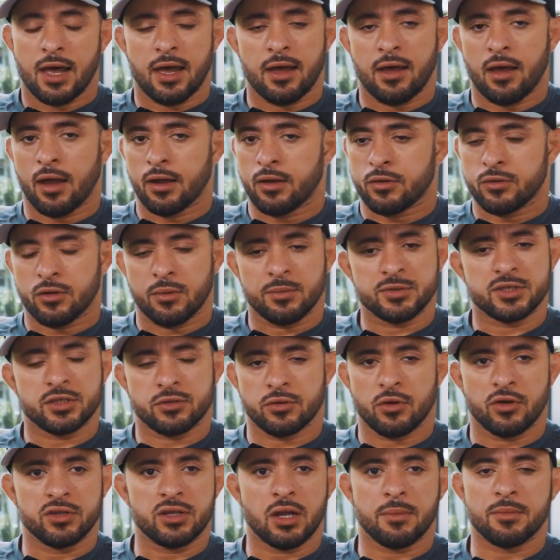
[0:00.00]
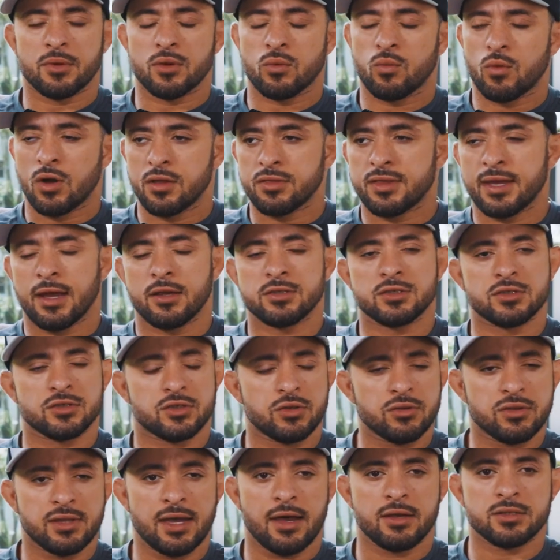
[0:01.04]
I don't know, I'm just gonna throw a number, 1,000,
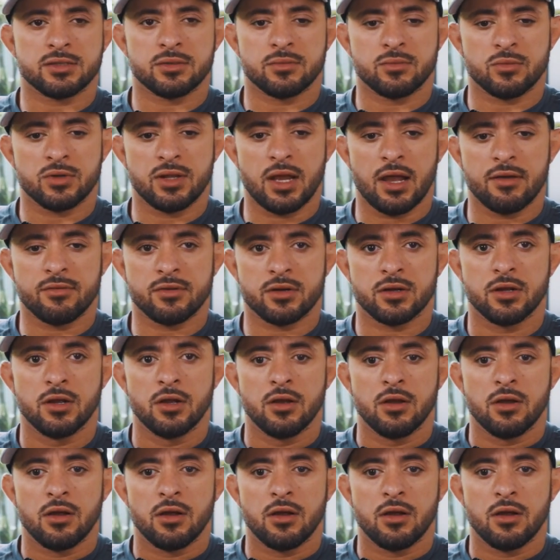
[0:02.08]
2,000, whatever.